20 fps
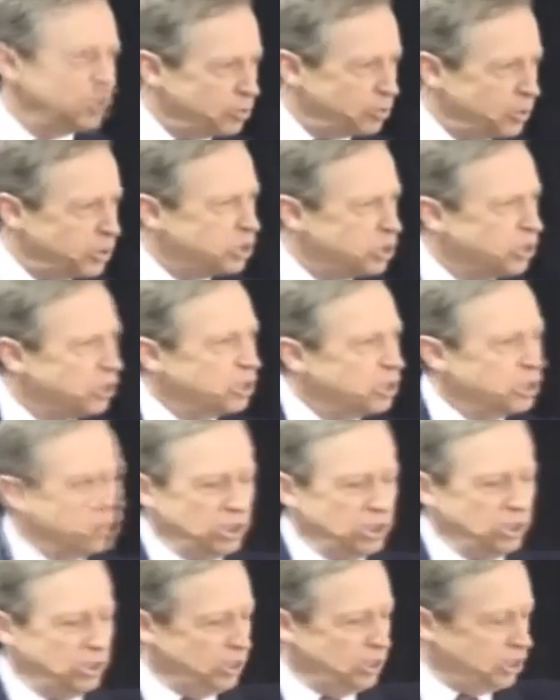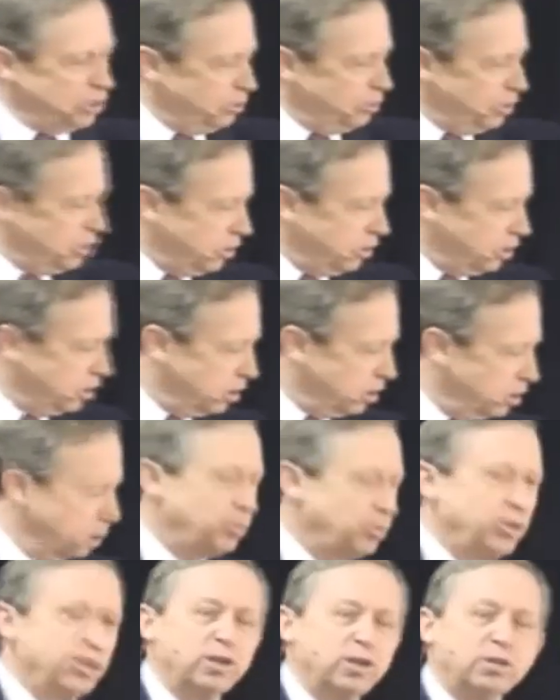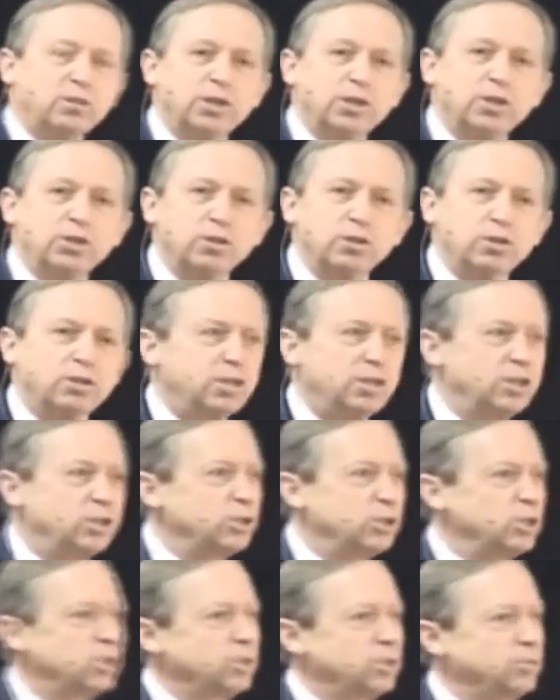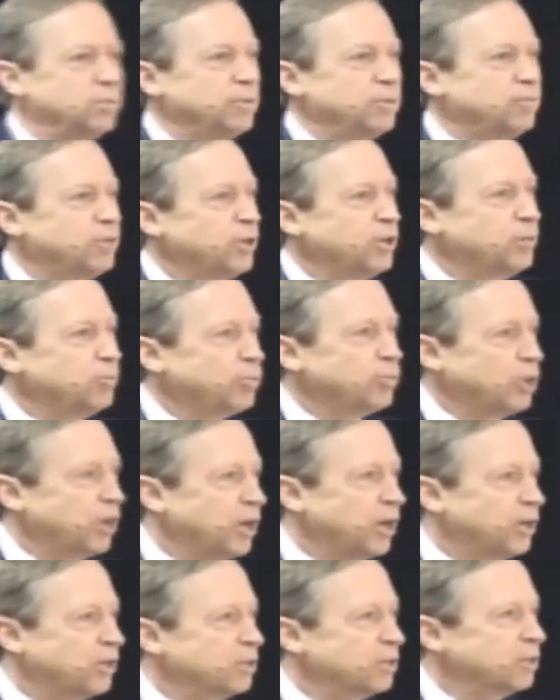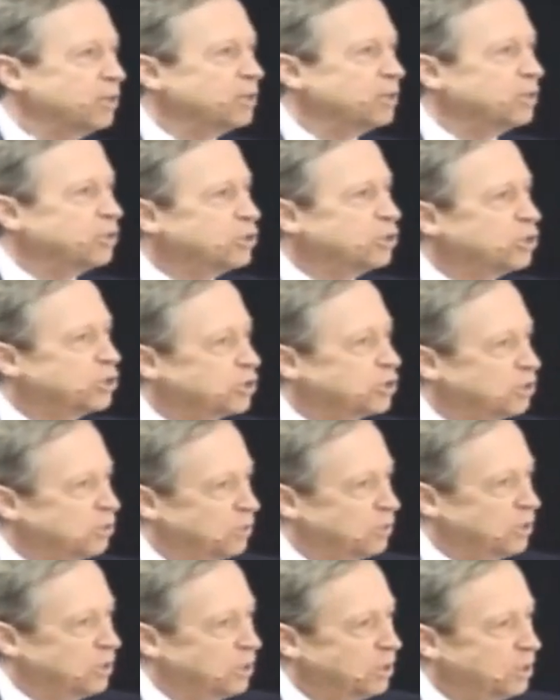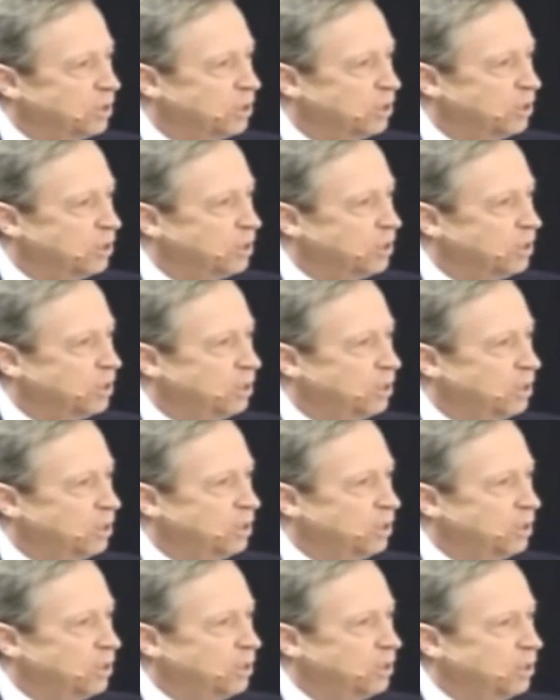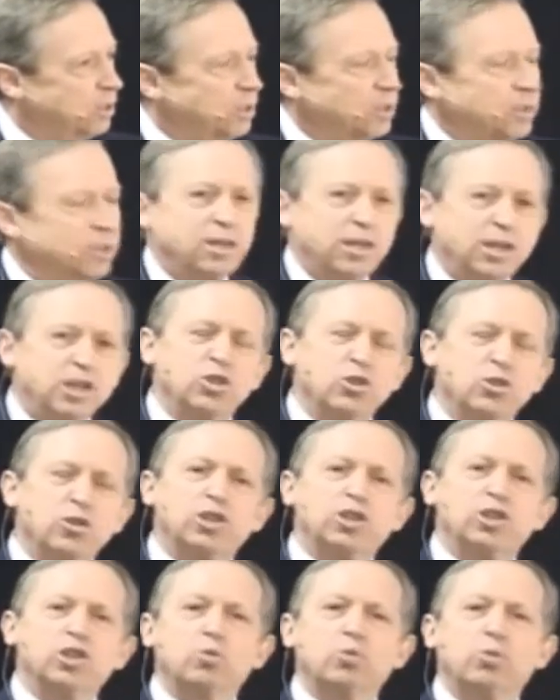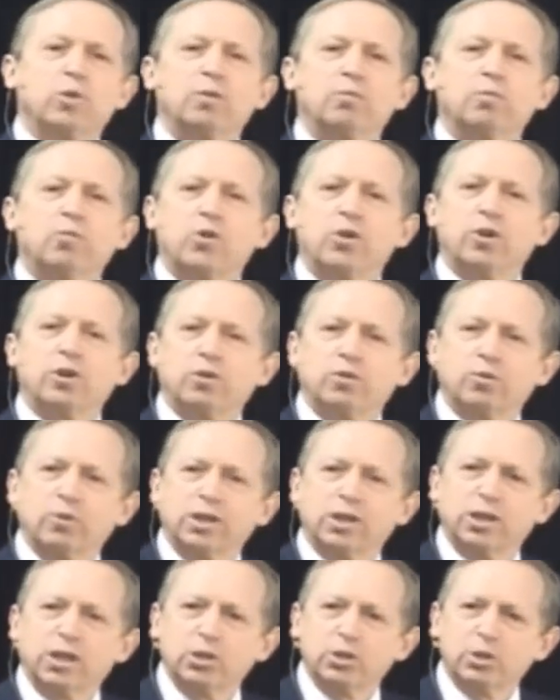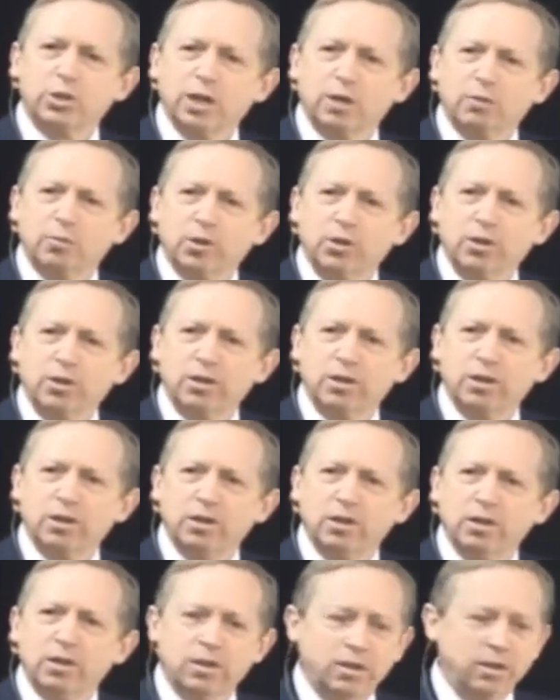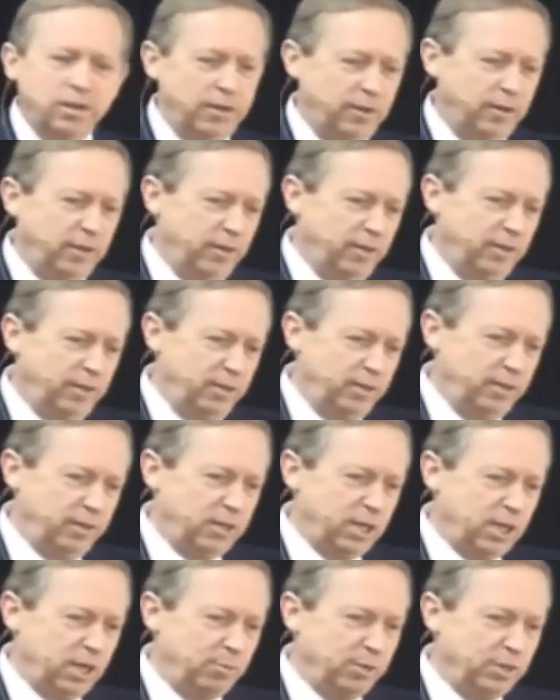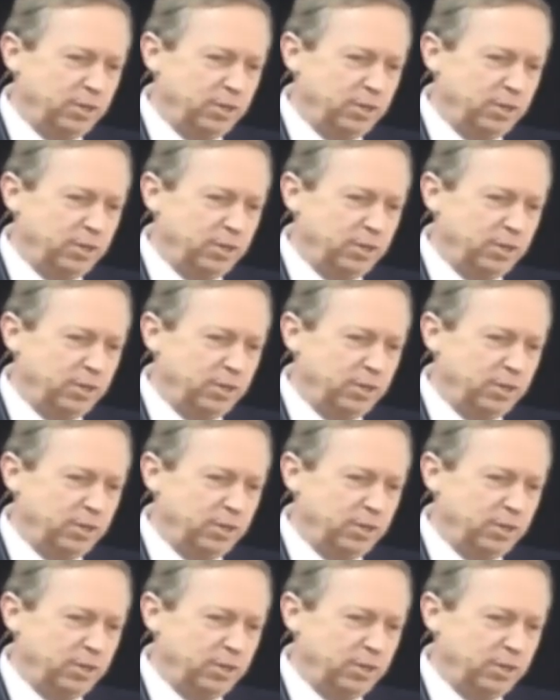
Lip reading: Well, as we started to see this, we started to deploy it across our entire system in a very broad, consistent way. Can I show you just one more quick example? This